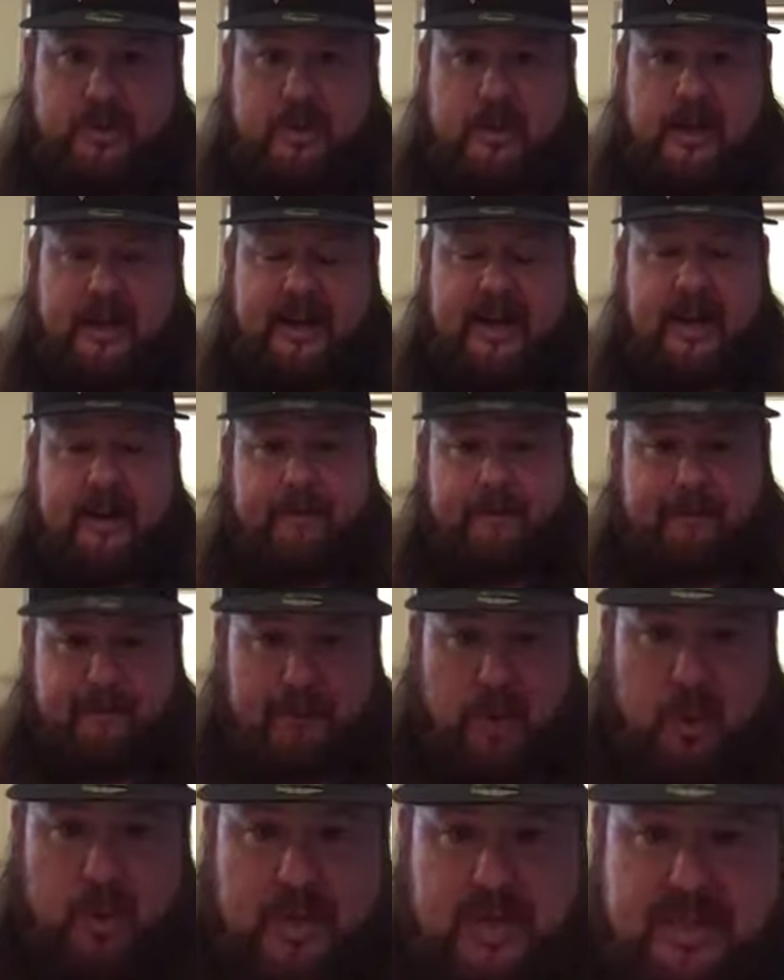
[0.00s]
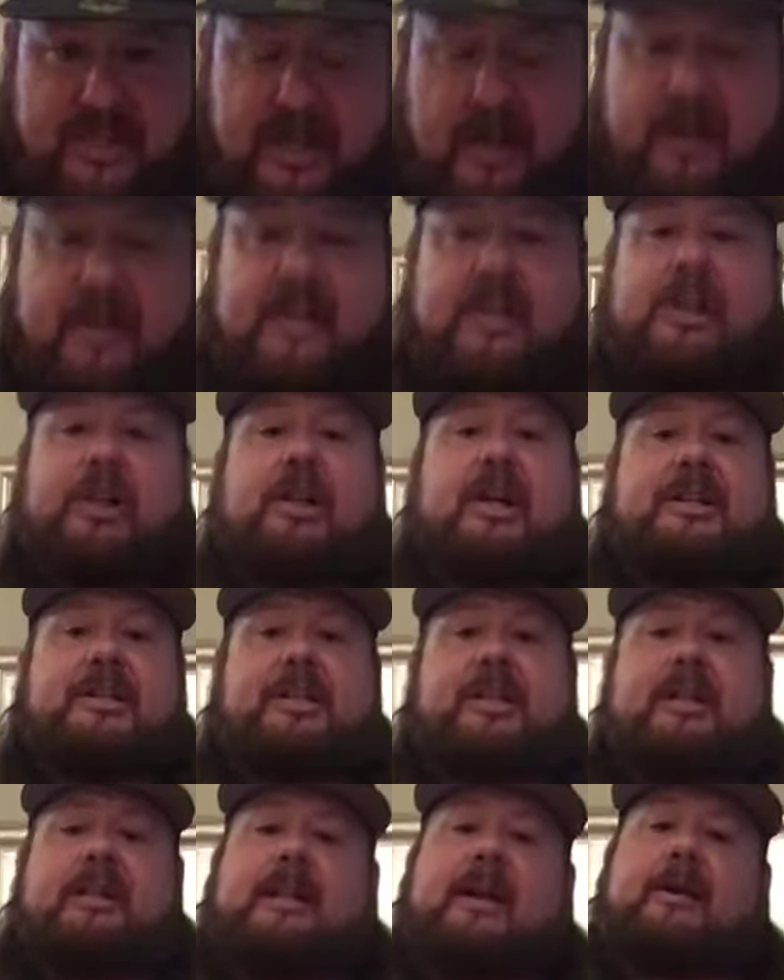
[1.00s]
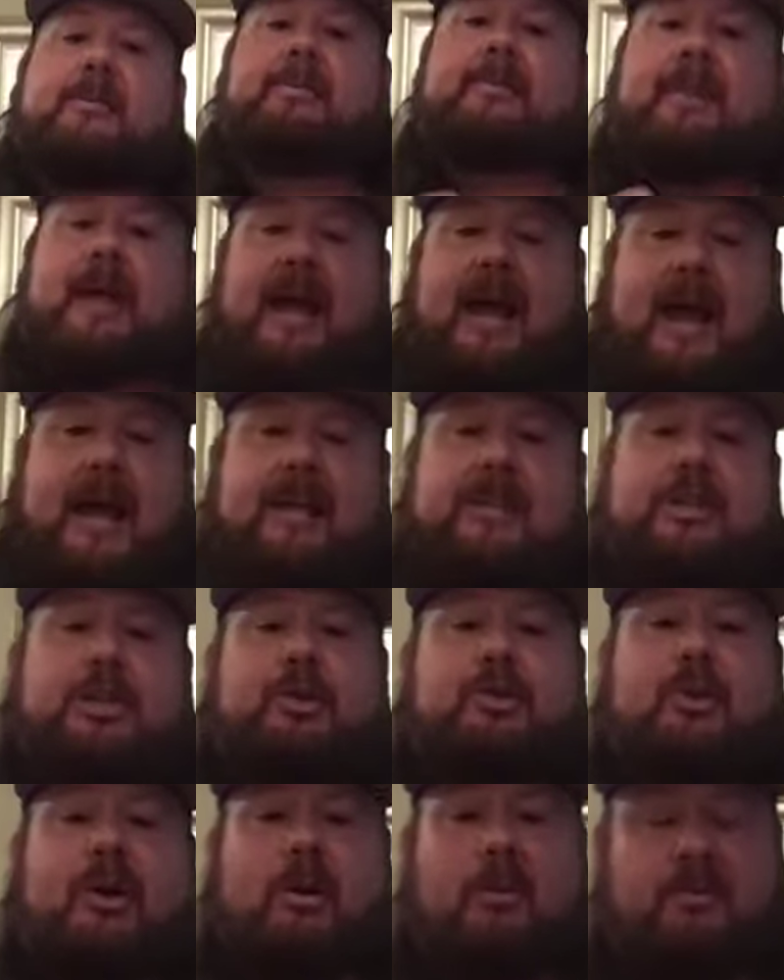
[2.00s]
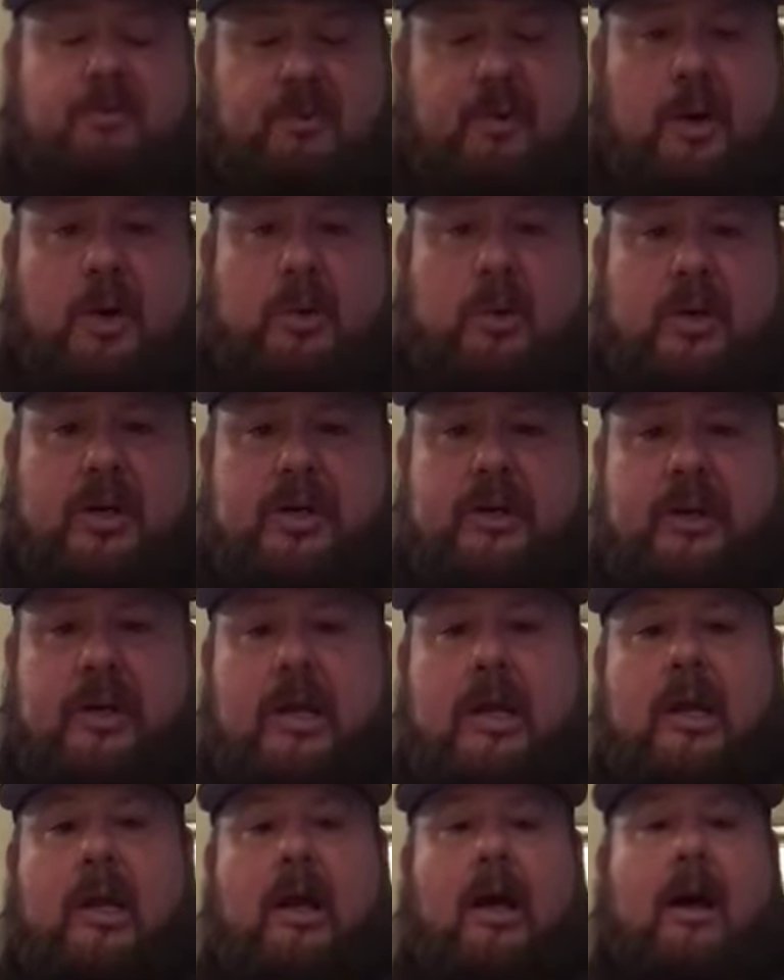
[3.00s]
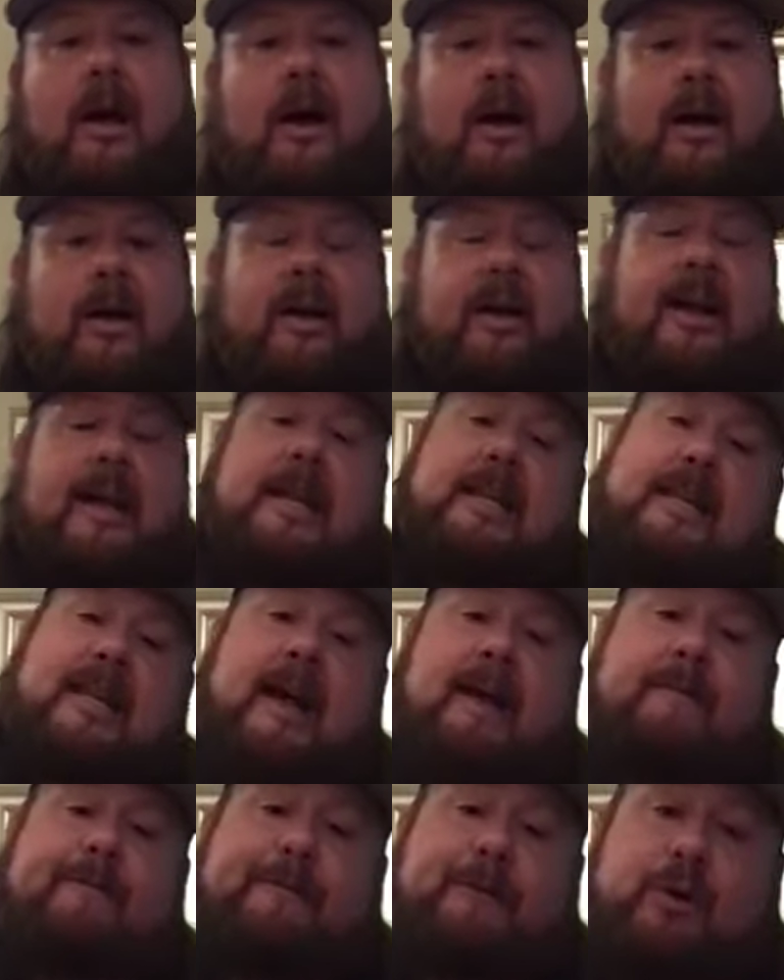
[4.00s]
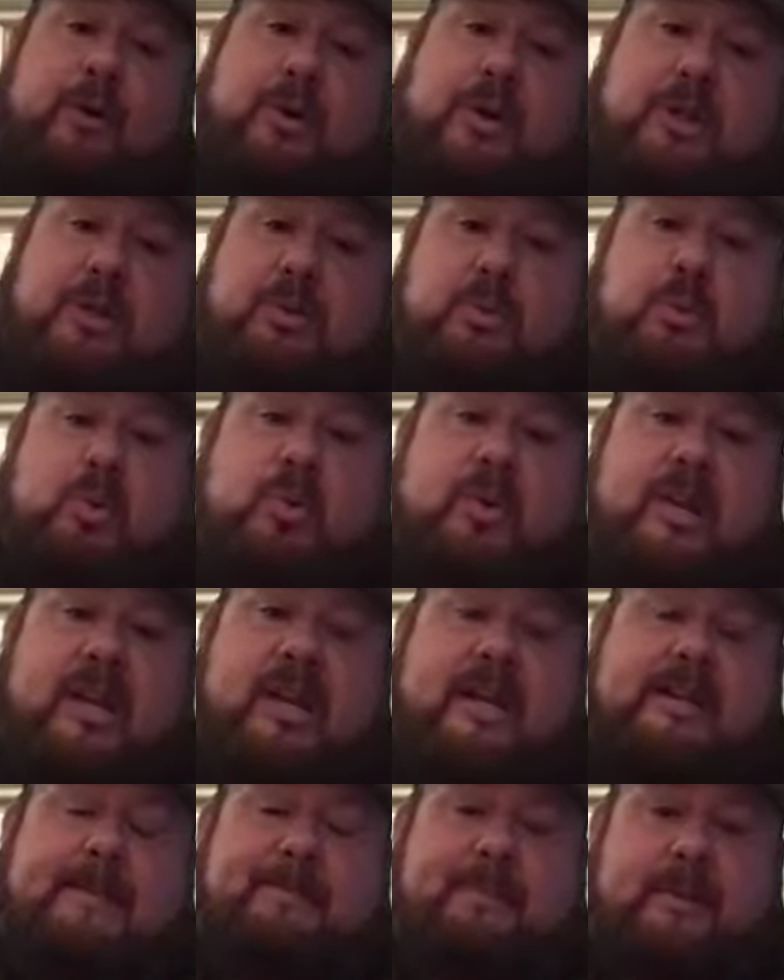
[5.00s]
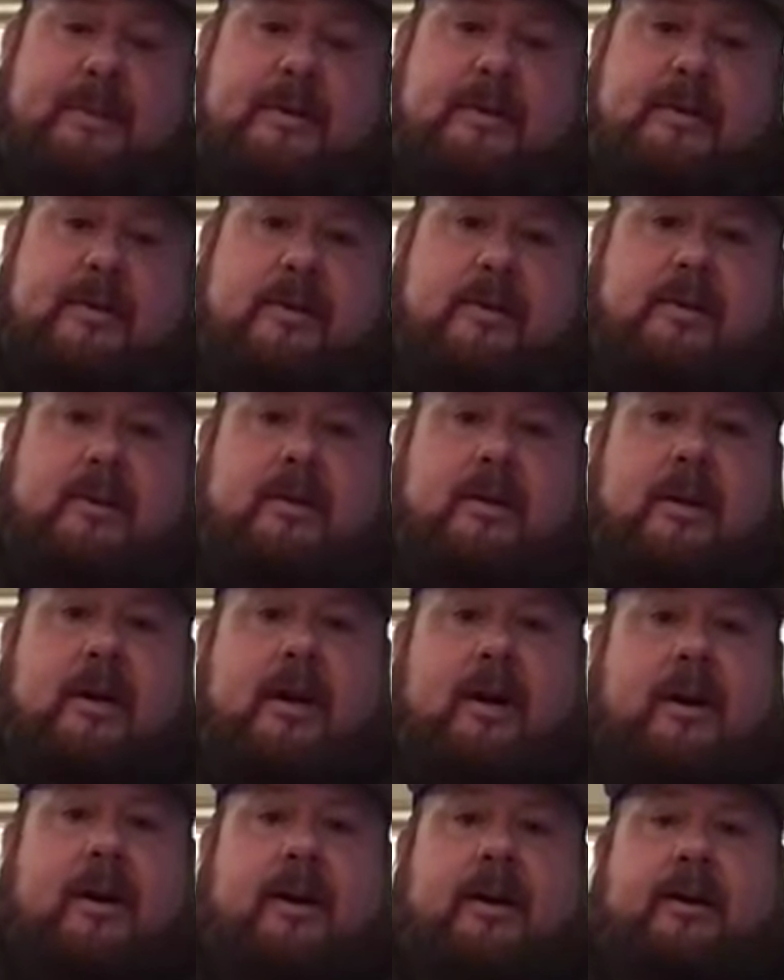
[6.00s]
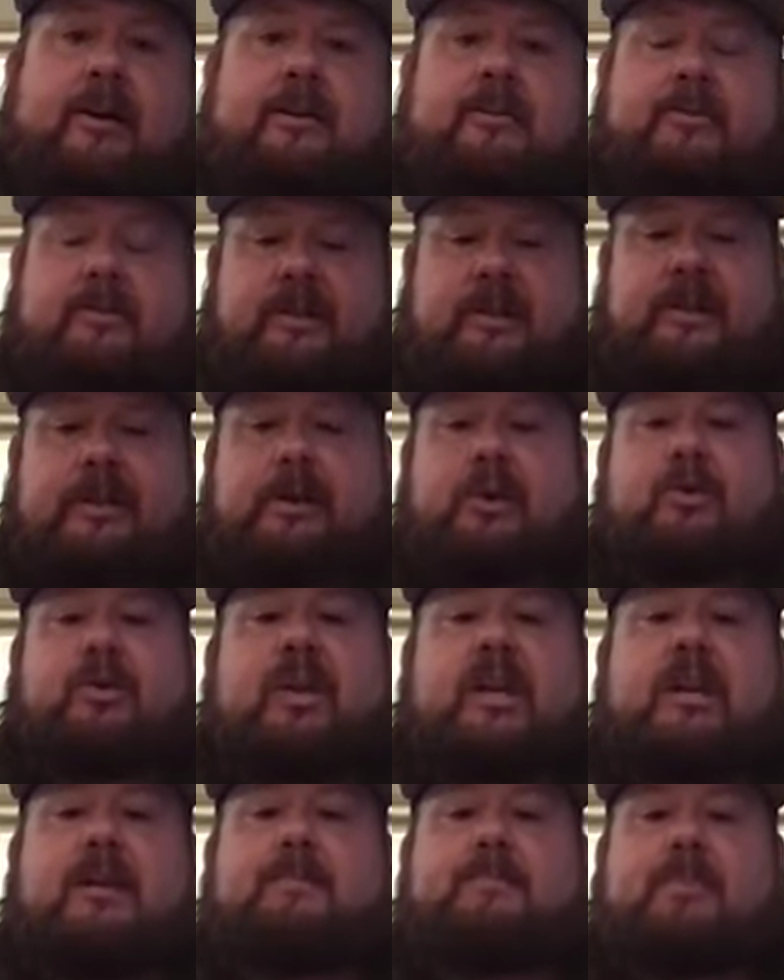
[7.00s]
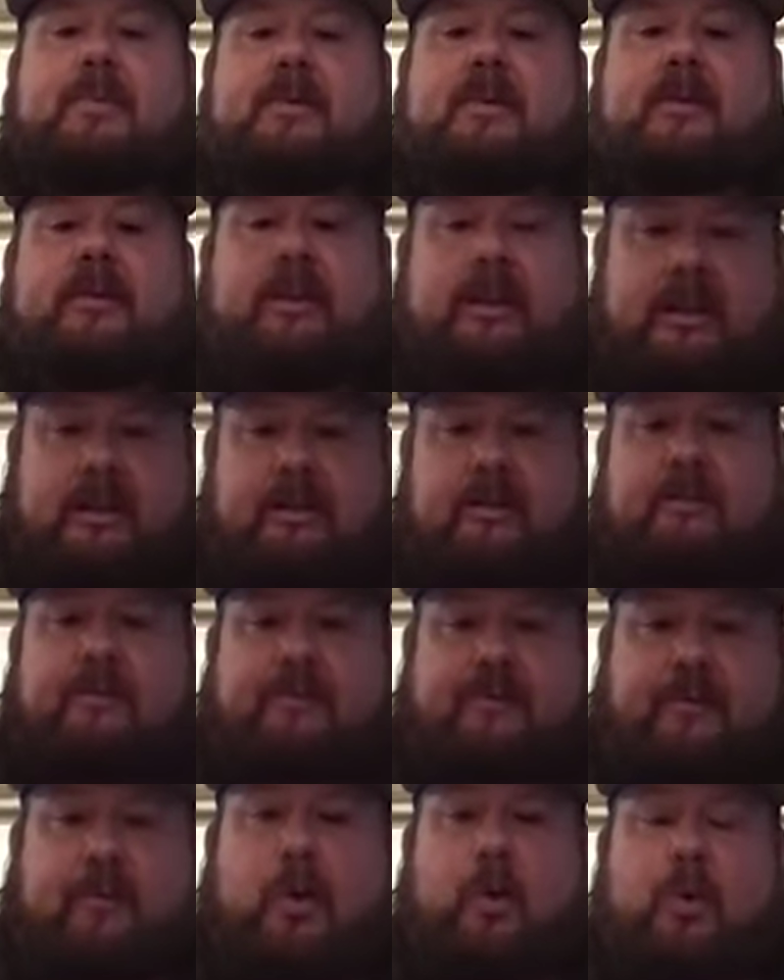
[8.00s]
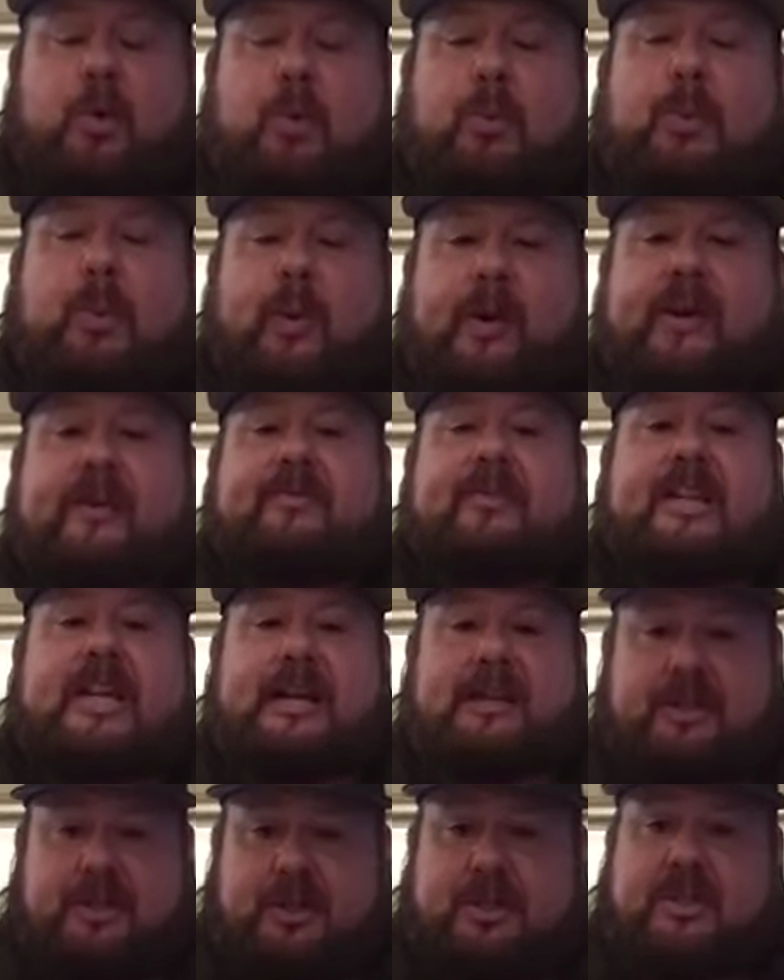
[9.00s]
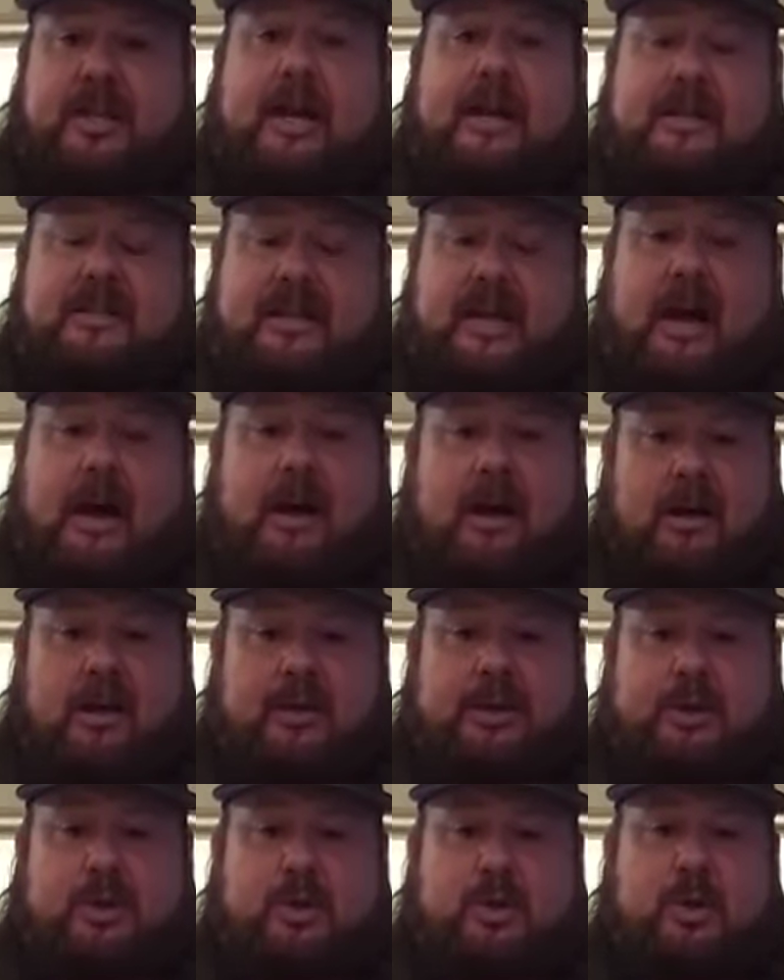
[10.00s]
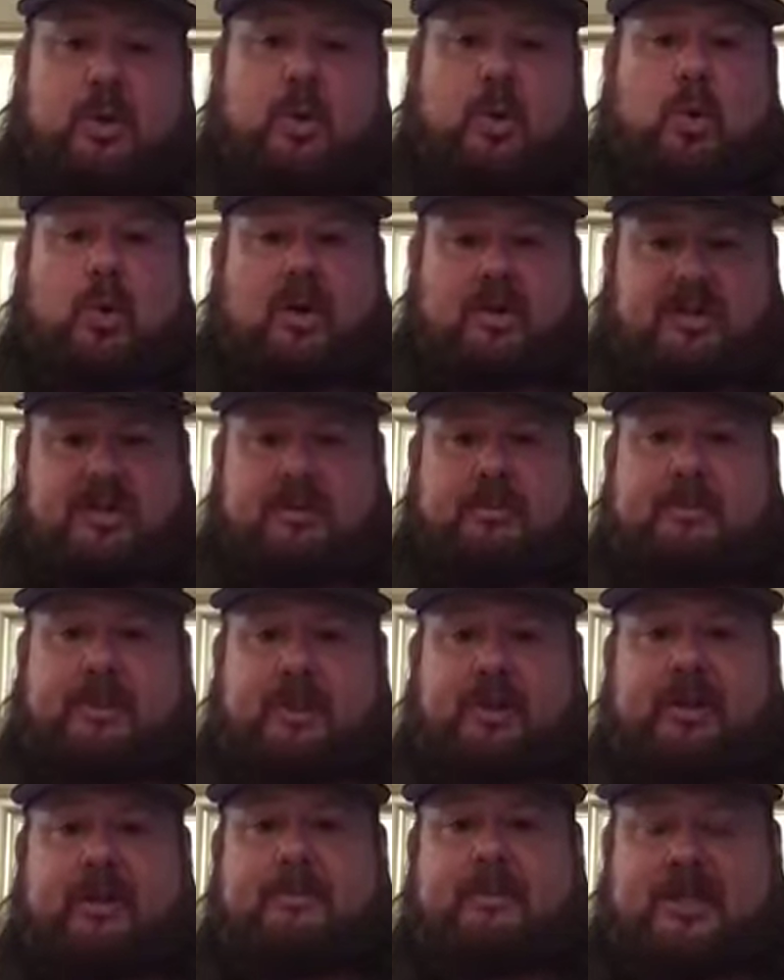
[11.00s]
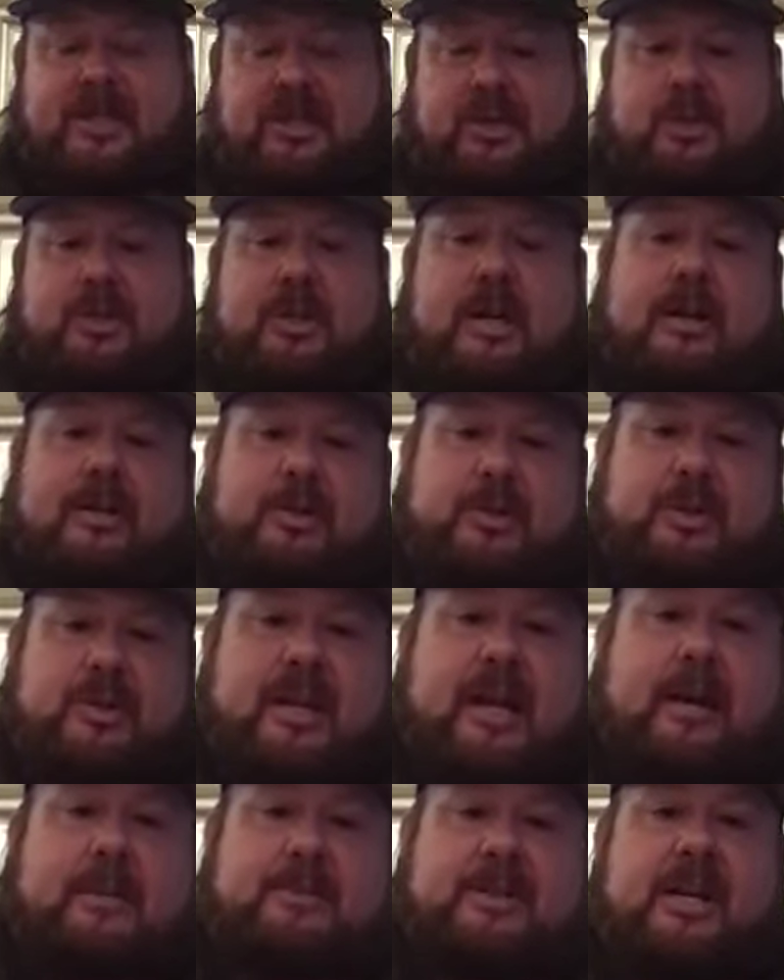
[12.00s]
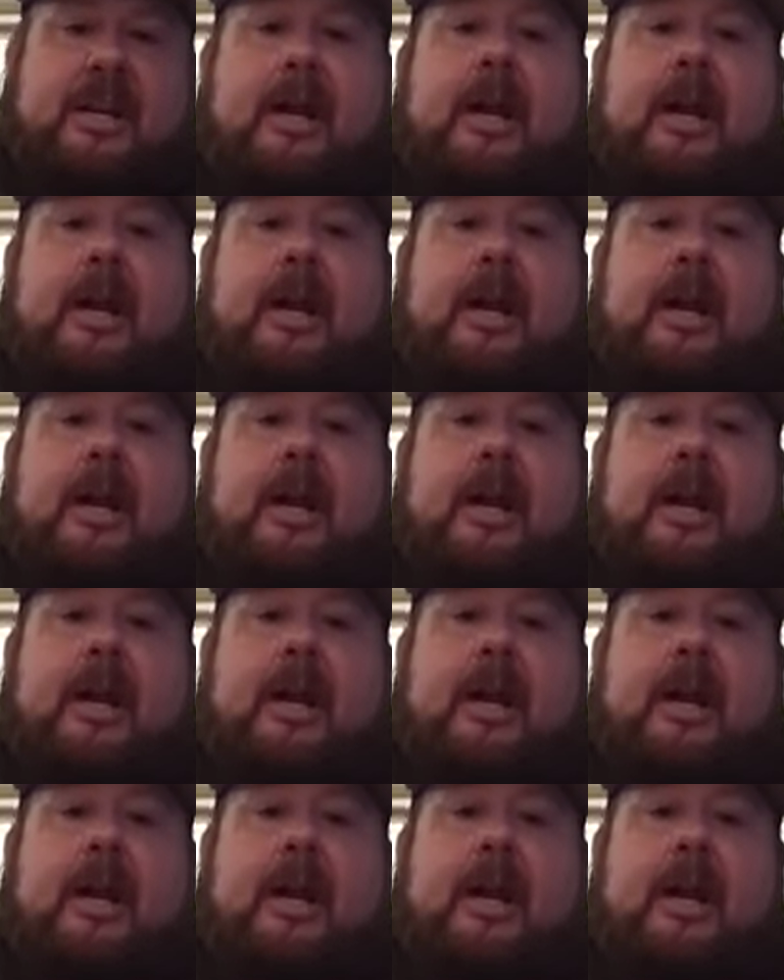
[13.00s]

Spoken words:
Again, focus on clenching them as you come forward, and that focus will keep the focal point of the exercise on those core stability muscles, on those abs,